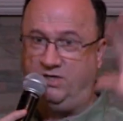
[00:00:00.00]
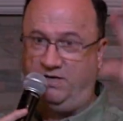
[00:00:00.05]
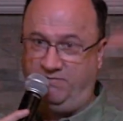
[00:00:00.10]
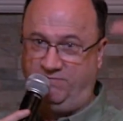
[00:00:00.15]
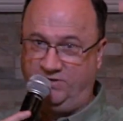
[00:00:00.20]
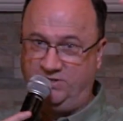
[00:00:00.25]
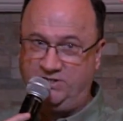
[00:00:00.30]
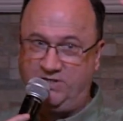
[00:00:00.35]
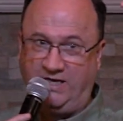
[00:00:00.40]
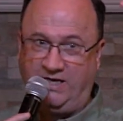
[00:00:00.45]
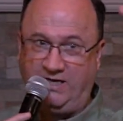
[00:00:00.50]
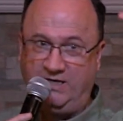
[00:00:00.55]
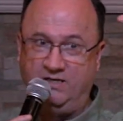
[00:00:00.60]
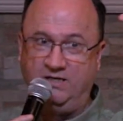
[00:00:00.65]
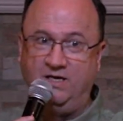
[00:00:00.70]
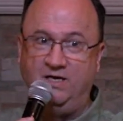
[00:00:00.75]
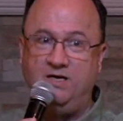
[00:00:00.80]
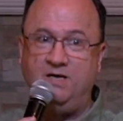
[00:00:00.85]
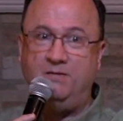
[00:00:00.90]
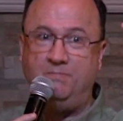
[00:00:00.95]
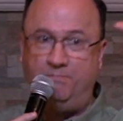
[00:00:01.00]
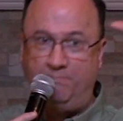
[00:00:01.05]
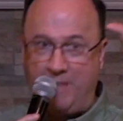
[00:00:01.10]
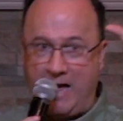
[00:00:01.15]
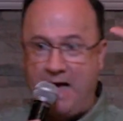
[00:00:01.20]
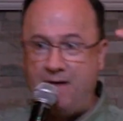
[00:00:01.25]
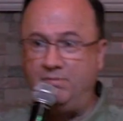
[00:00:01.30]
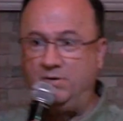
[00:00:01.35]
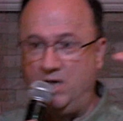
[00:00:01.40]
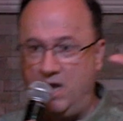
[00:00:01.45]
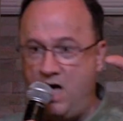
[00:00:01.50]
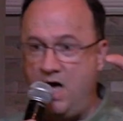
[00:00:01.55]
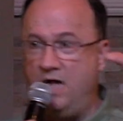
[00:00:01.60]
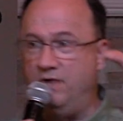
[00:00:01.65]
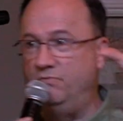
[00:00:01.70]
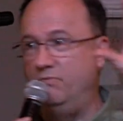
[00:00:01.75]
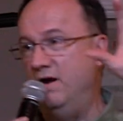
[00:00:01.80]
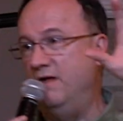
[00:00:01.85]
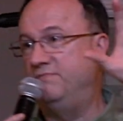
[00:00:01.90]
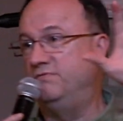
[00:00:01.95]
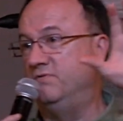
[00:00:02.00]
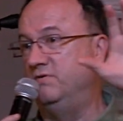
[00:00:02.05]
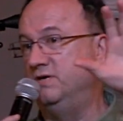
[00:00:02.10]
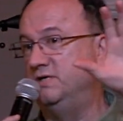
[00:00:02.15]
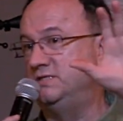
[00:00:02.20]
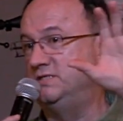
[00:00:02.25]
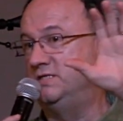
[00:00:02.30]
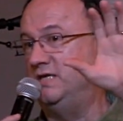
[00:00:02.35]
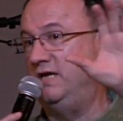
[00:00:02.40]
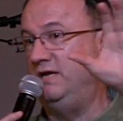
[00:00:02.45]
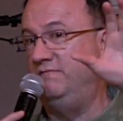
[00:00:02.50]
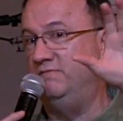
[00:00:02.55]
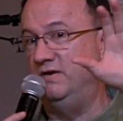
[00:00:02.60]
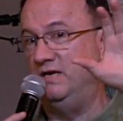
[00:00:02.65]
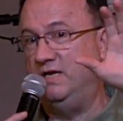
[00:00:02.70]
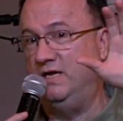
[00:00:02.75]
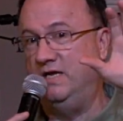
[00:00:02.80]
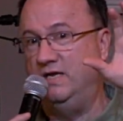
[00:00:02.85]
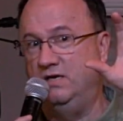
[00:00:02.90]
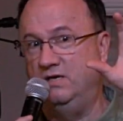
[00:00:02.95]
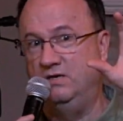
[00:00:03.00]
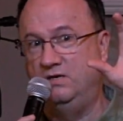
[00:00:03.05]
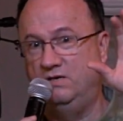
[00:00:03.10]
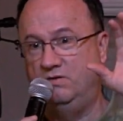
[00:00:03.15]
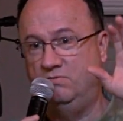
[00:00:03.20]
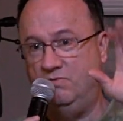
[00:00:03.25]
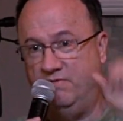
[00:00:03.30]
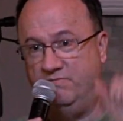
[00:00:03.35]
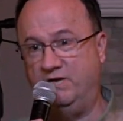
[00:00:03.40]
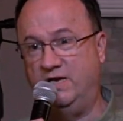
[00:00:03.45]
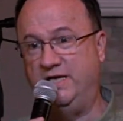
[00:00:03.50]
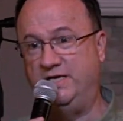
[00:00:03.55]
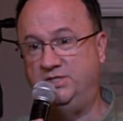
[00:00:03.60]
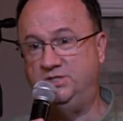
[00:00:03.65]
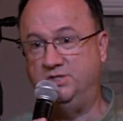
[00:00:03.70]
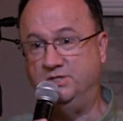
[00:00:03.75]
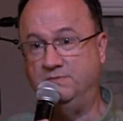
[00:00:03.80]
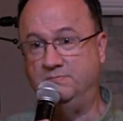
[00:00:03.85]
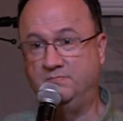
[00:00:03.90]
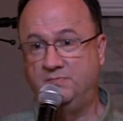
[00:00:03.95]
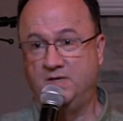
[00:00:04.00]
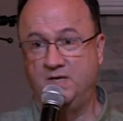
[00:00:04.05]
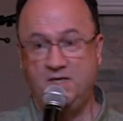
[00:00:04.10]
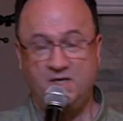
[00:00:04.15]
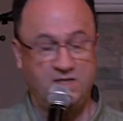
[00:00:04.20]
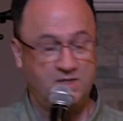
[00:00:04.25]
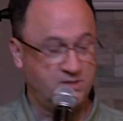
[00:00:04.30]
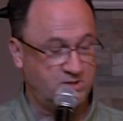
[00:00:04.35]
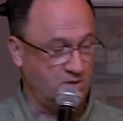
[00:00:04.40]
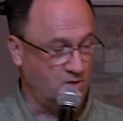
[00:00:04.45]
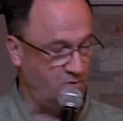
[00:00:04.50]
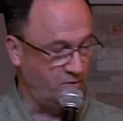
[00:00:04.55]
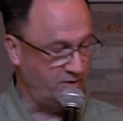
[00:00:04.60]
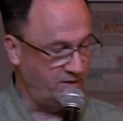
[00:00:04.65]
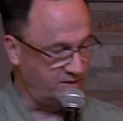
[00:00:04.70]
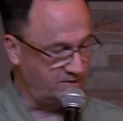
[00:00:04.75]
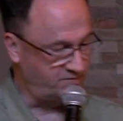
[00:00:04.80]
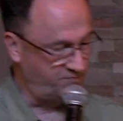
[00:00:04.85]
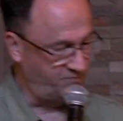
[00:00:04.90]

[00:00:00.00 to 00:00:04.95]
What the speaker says: Have you seen Babylon referenced even in Revelation? So it's